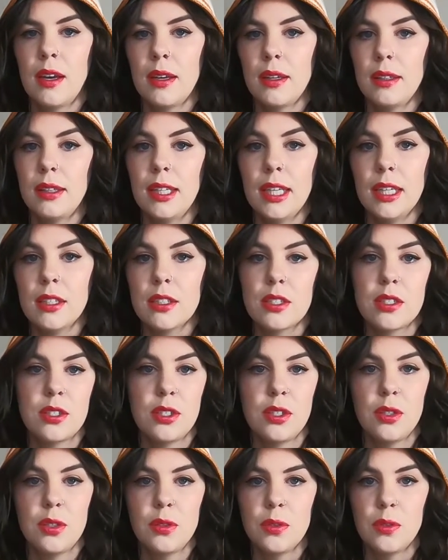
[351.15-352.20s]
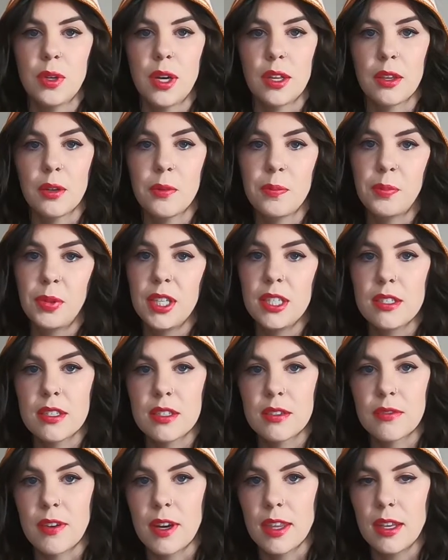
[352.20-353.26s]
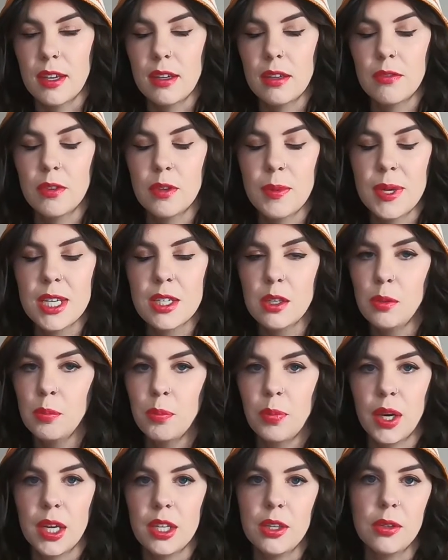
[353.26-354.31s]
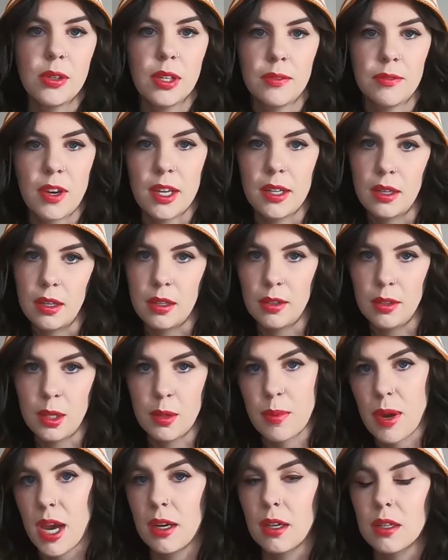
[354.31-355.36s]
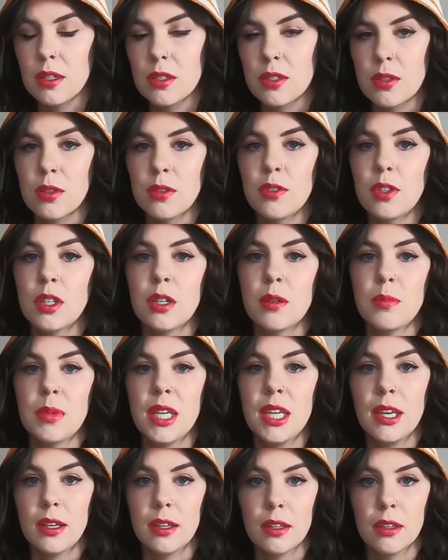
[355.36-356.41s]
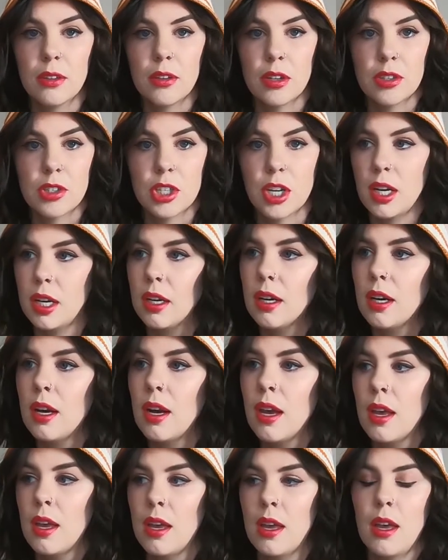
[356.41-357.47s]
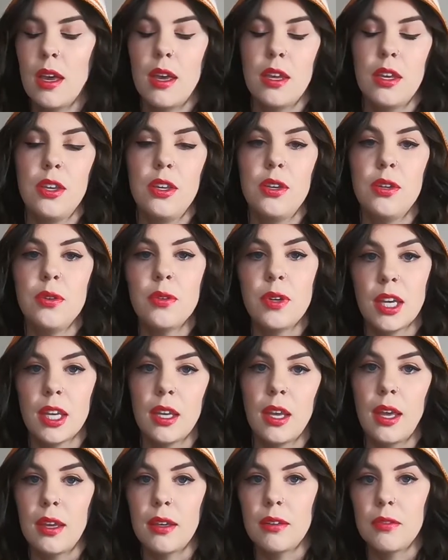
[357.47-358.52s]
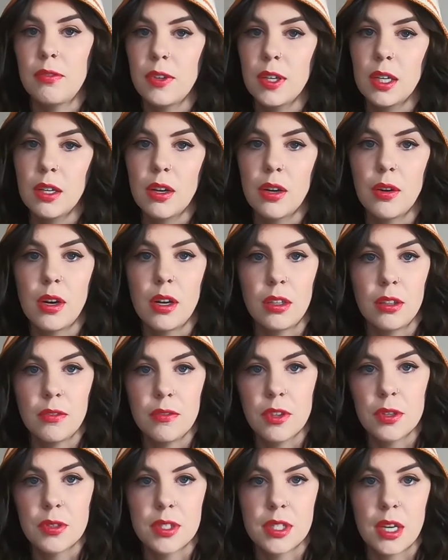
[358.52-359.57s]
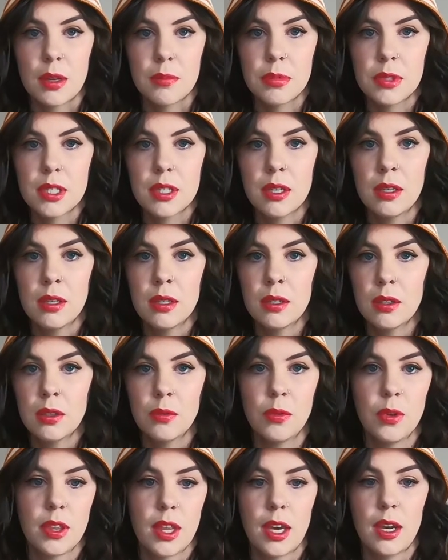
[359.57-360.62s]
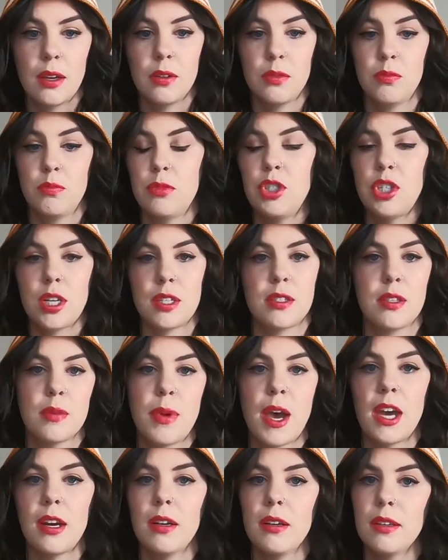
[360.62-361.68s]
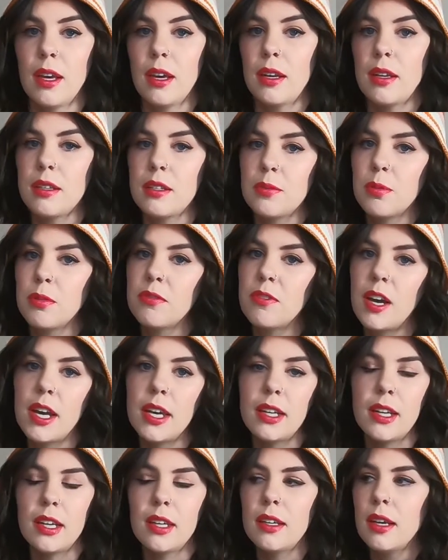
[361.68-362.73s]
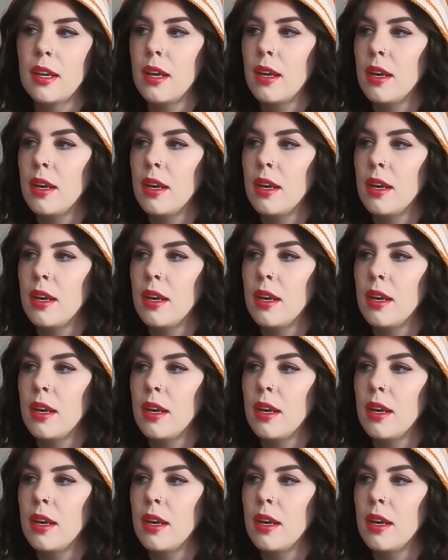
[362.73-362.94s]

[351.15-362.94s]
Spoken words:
links to other places to find that information, but you can find it all in the pattern. So if you're a beginner crocheter, you can figure out all of those steps with it, just the pattern that is provided.